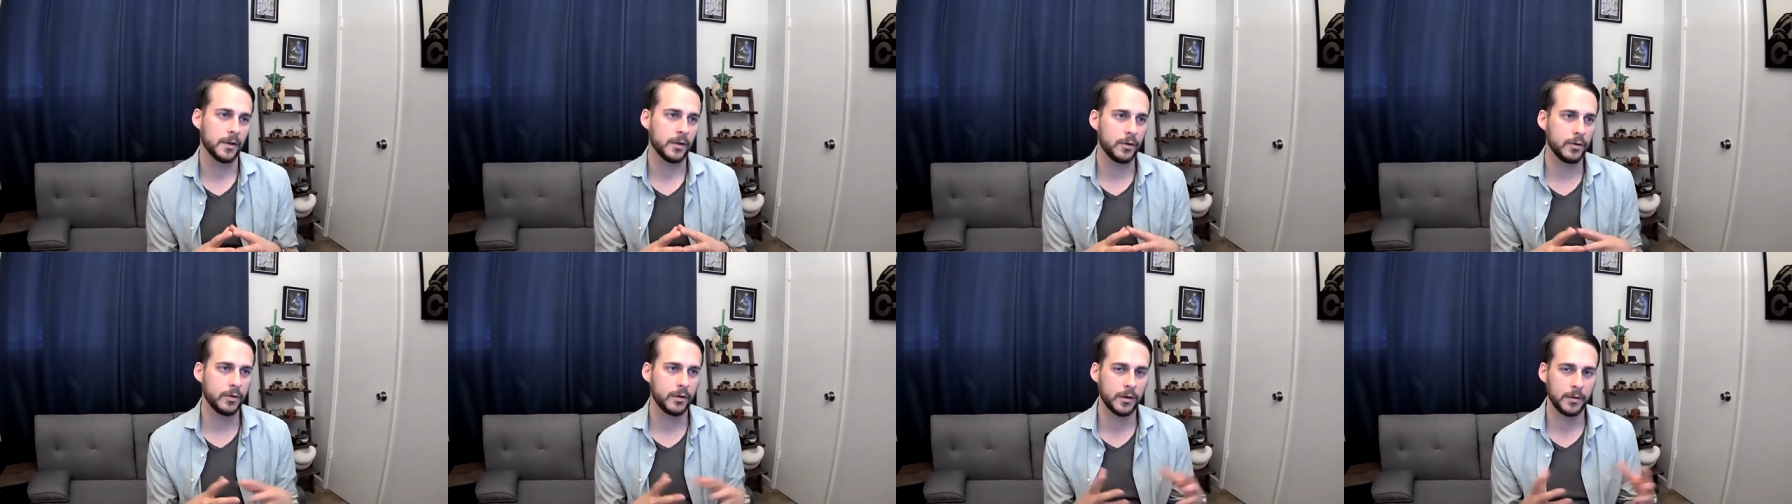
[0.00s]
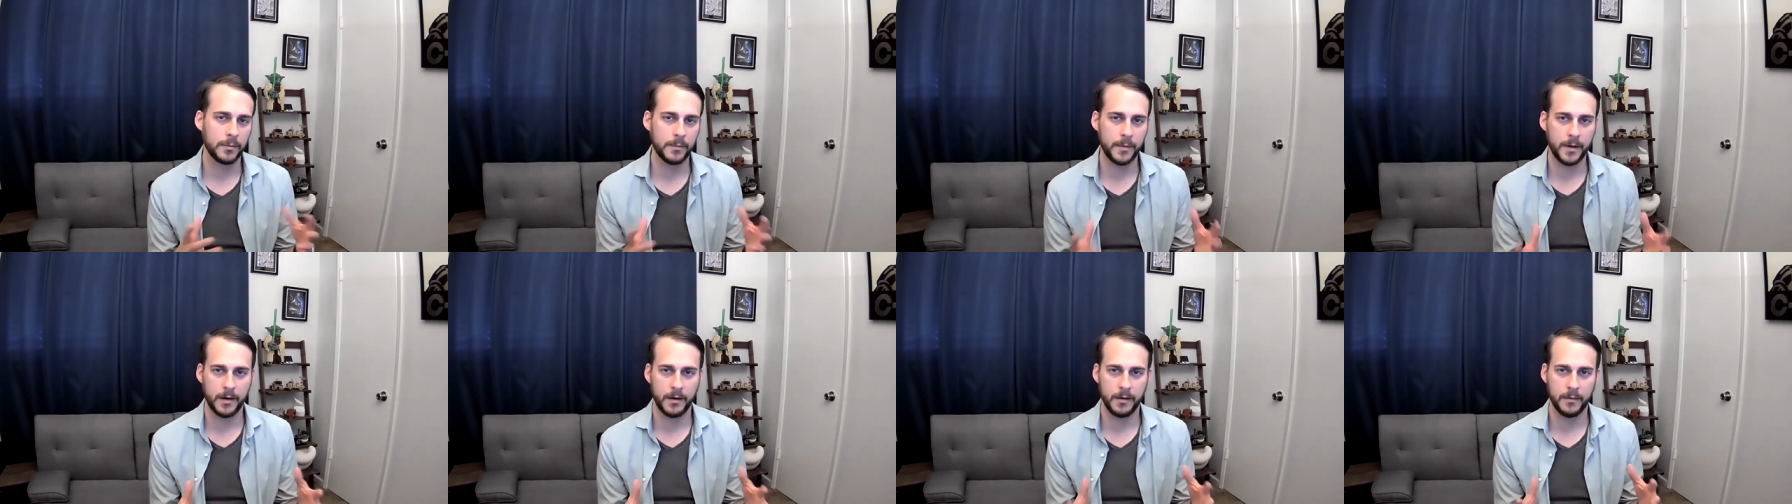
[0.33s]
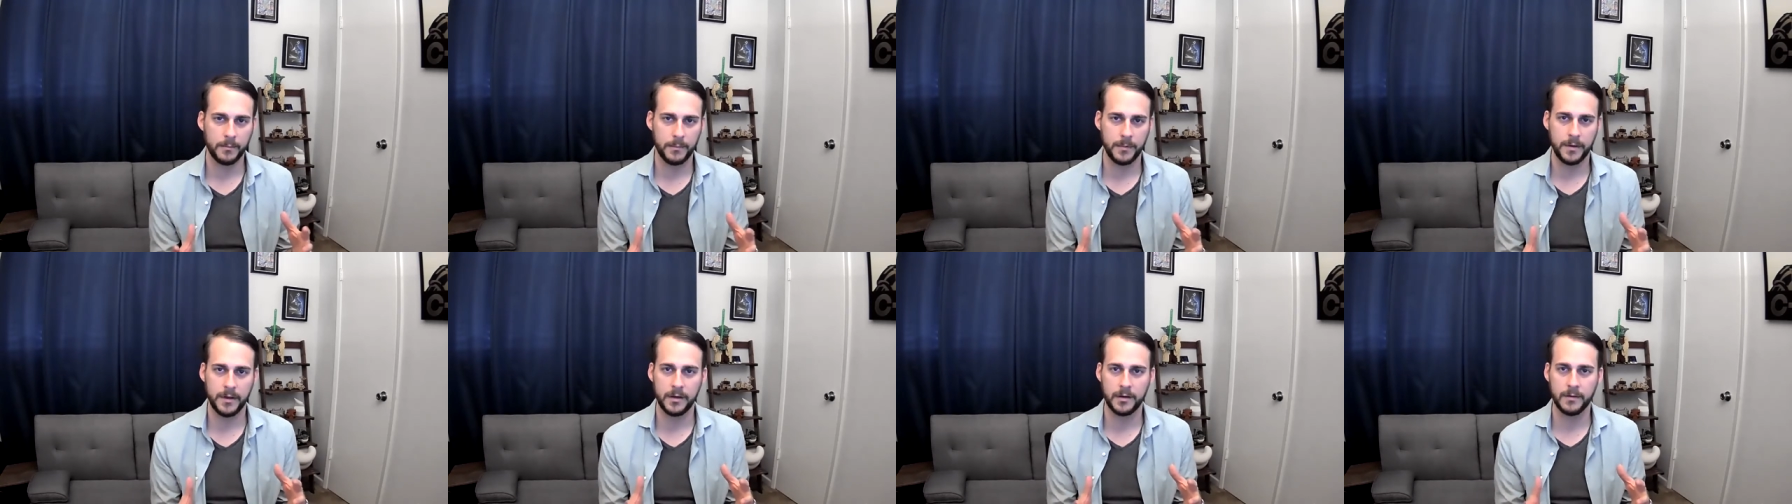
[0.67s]
you
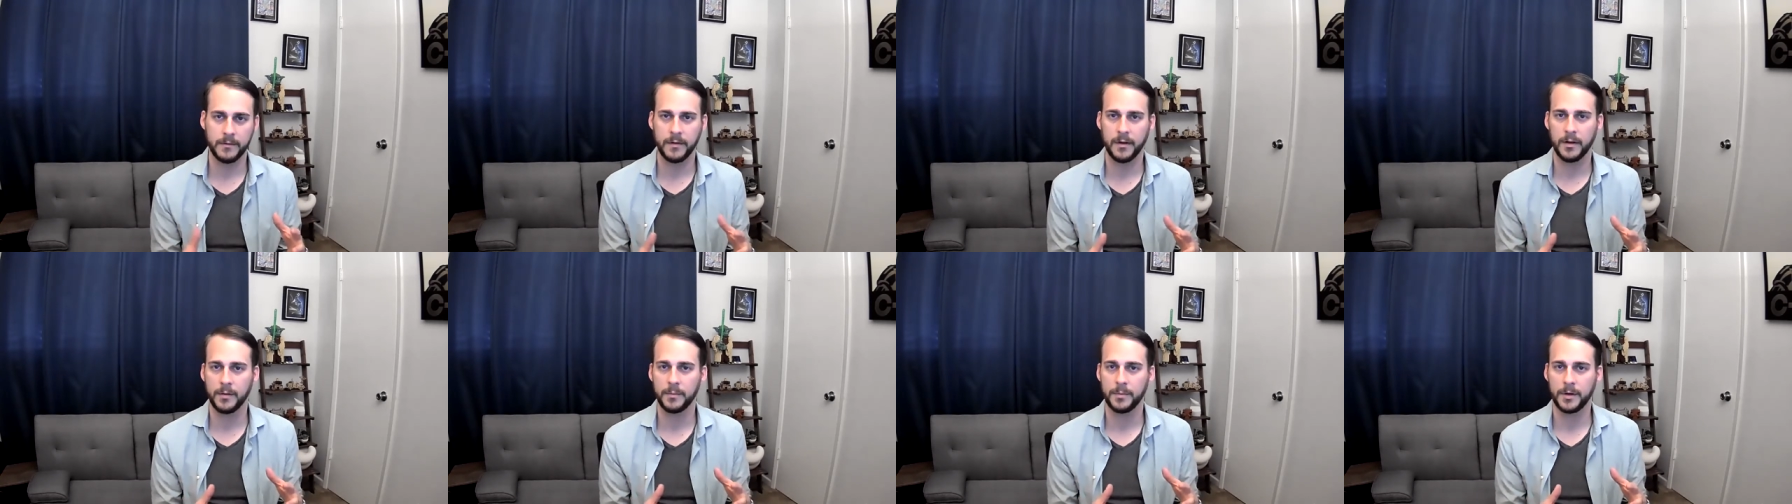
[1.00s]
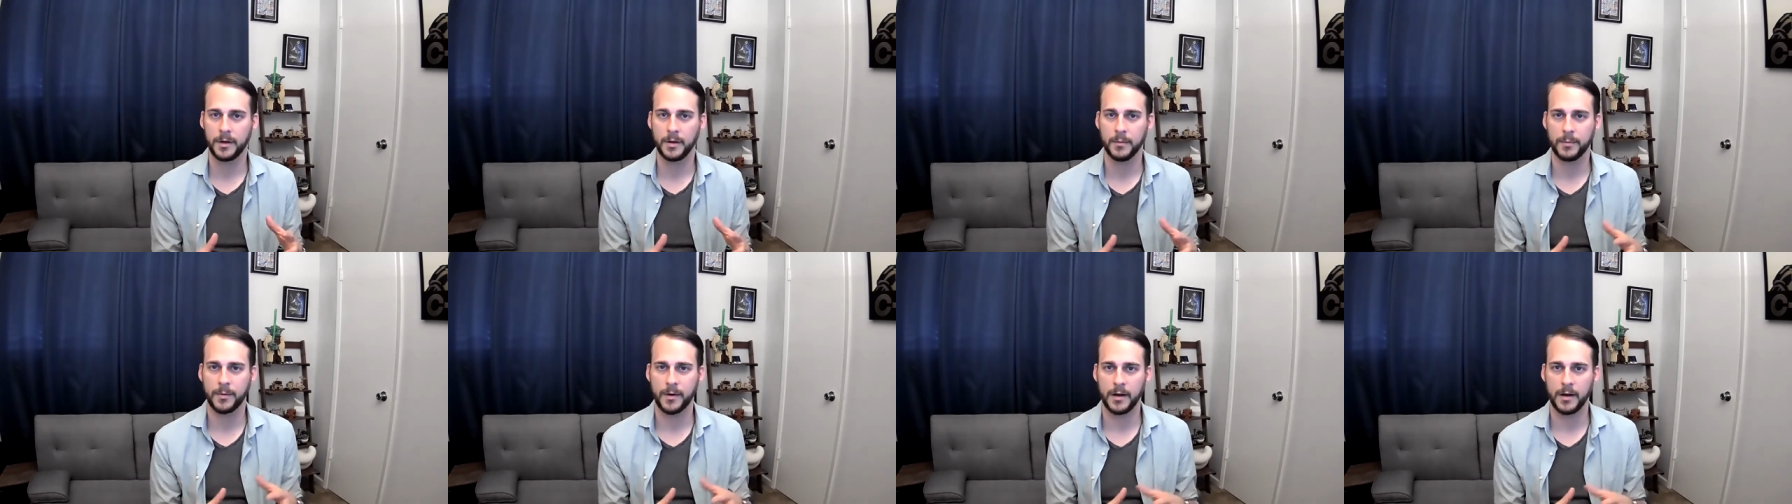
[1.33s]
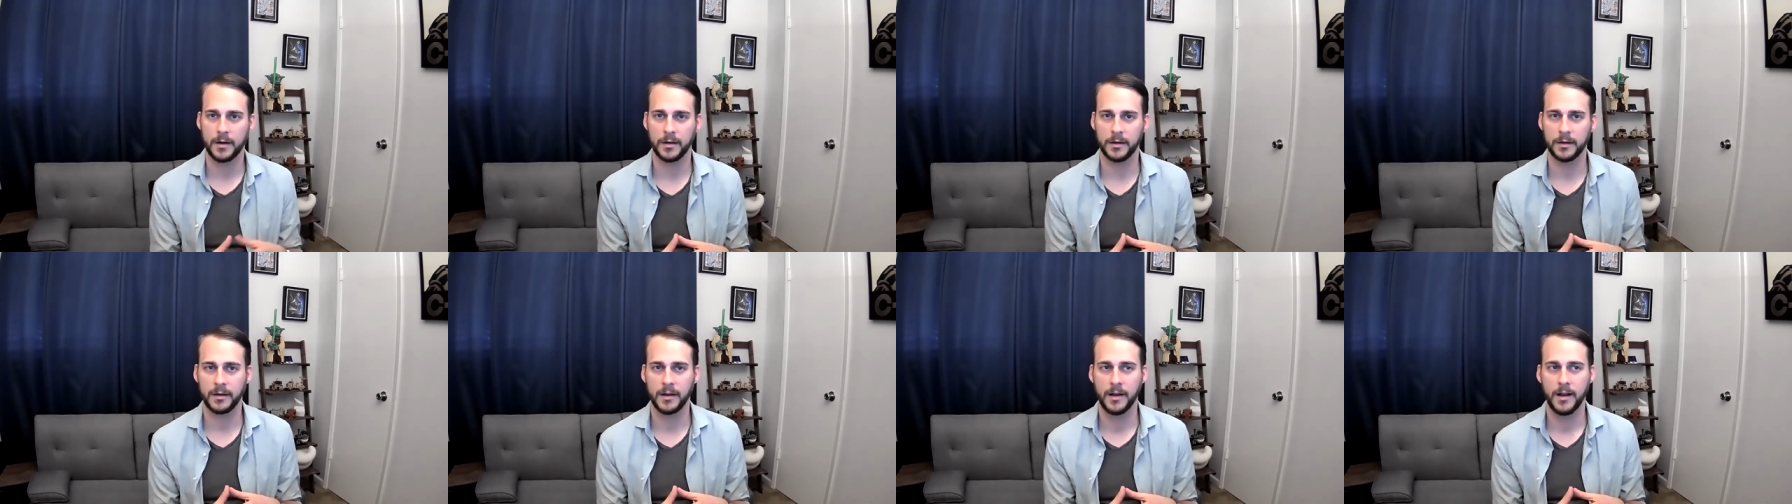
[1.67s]
could be developing a
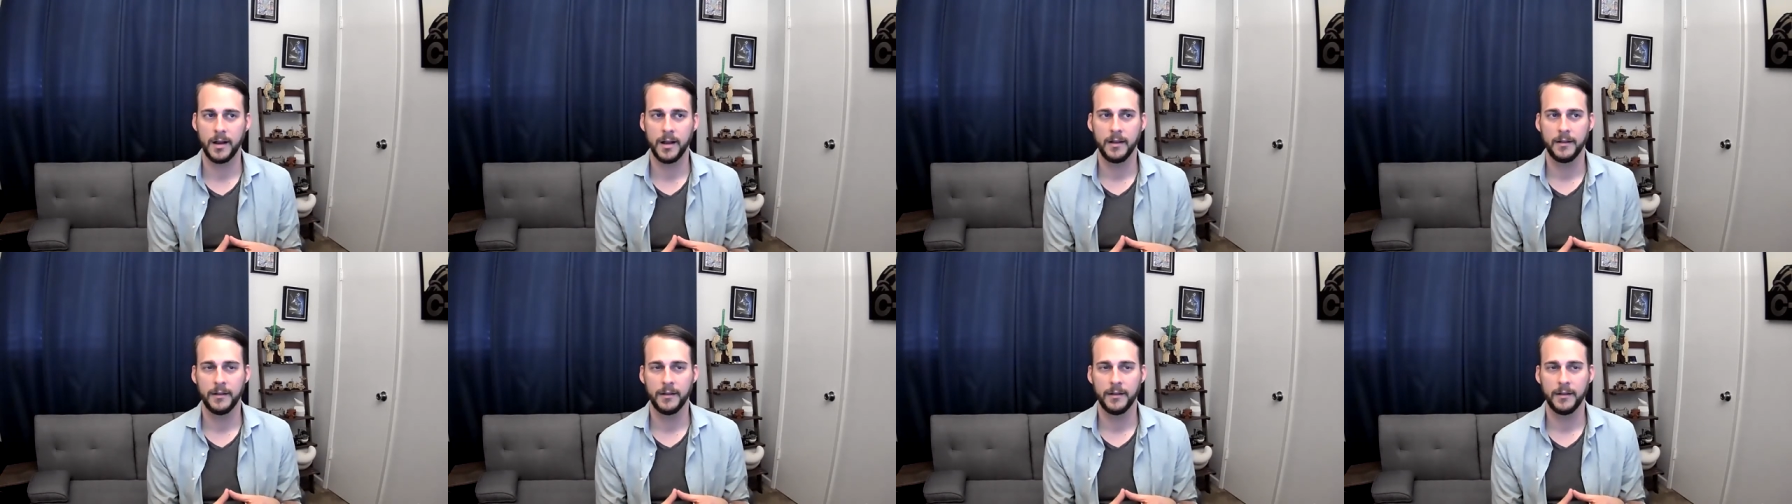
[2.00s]
product